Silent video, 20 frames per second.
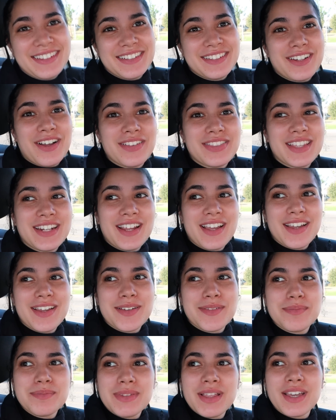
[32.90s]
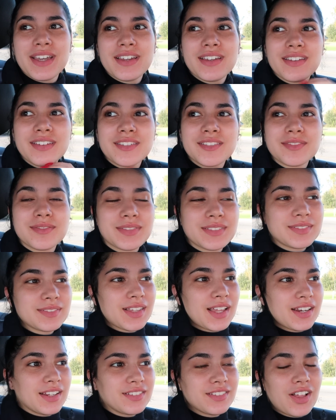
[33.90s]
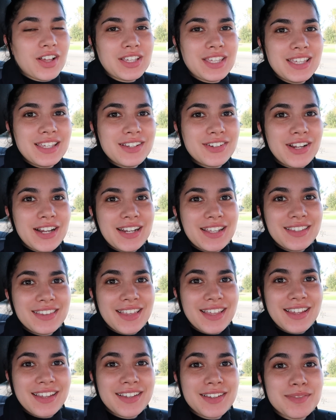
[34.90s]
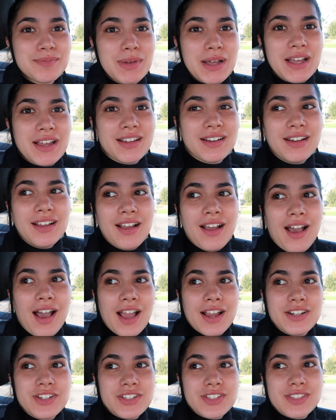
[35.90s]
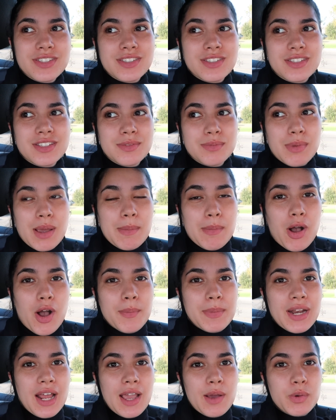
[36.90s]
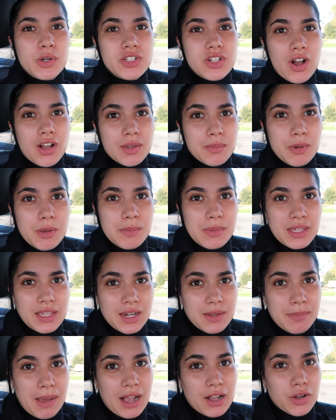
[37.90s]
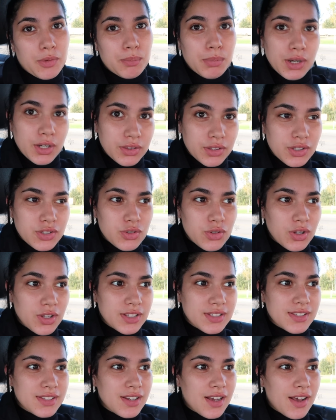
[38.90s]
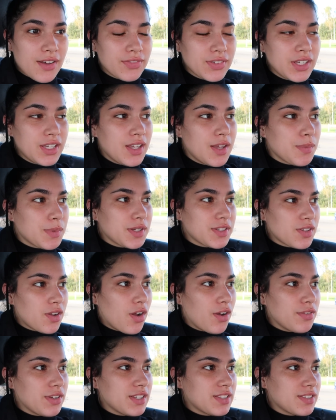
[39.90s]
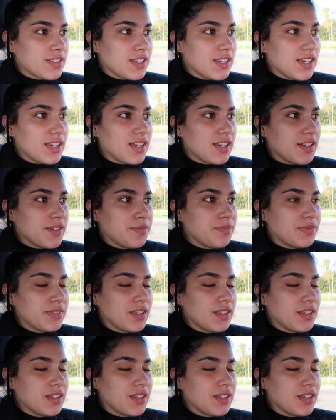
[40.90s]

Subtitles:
Not that I am like getting lucky or anything, but my mom and I were talking about me getting back on birth control and stuff, because obviously